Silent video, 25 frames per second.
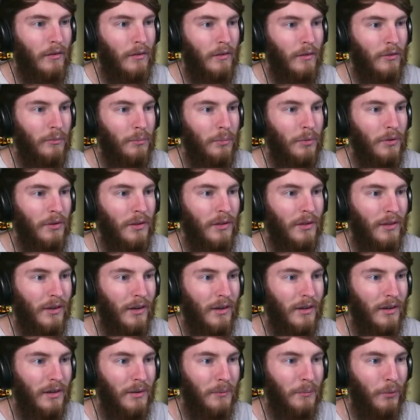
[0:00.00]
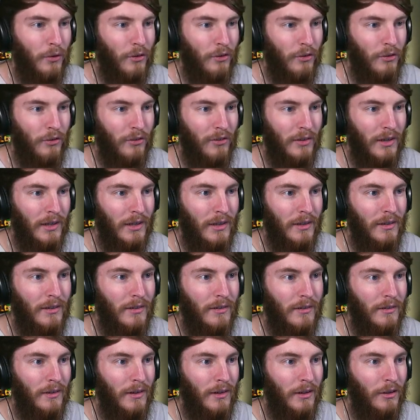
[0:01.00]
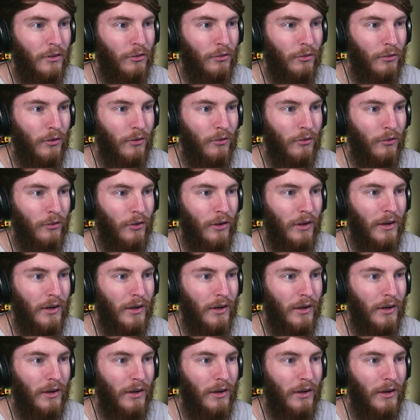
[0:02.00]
Let's put the cutting board just in a drawer for